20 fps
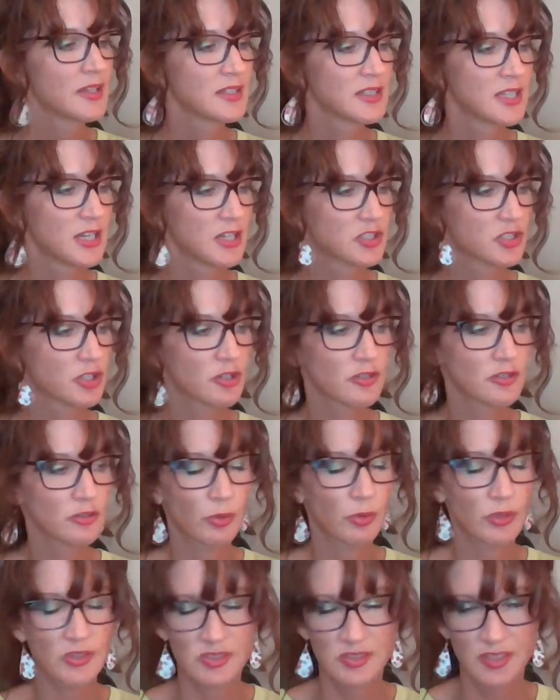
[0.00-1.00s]
teachers
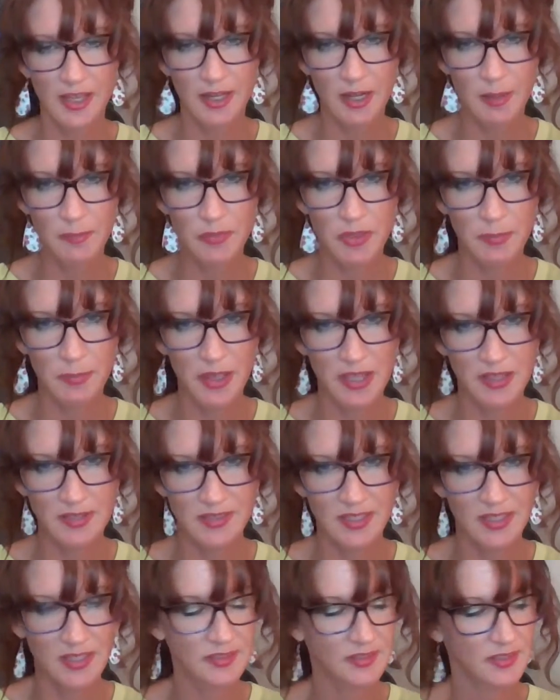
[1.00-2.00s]
will set up the
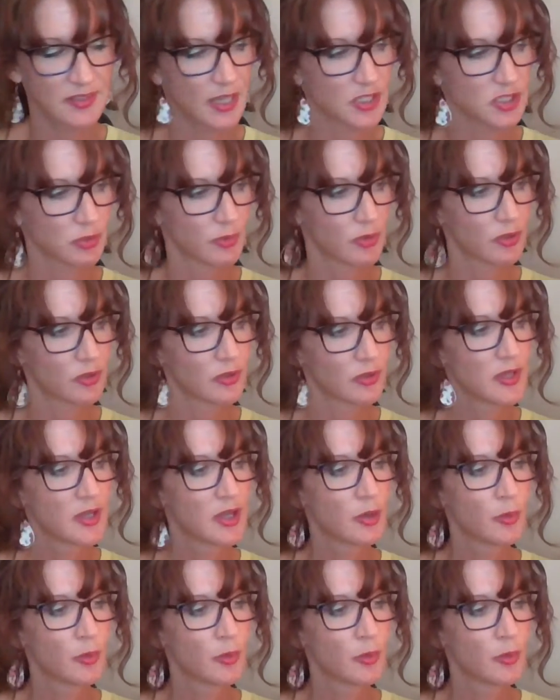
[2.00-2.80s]
pacing schedule.